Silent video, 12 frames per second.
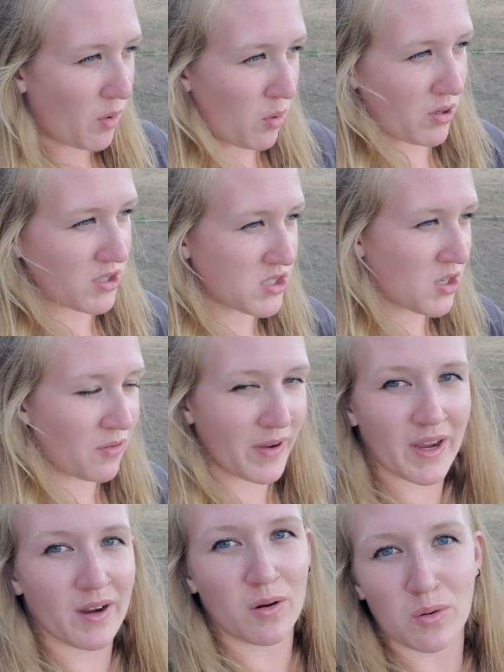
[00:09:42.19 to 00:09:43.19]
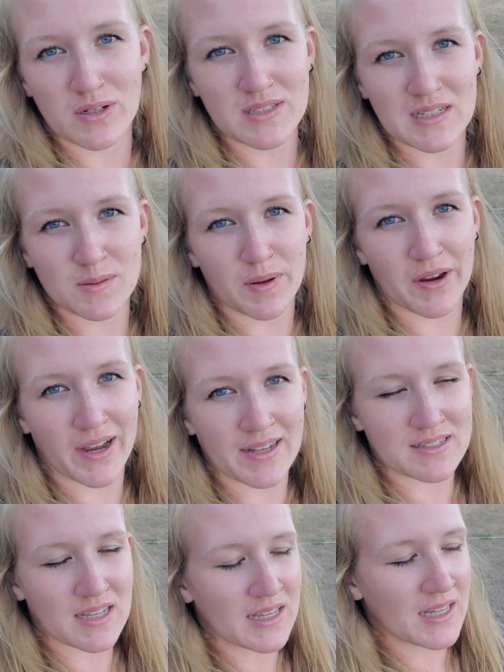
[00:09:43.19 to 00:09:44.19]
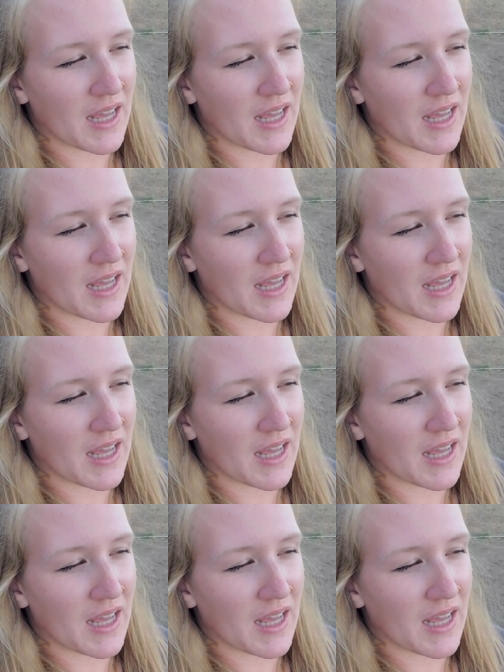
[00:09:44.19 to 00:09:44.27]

horse experience,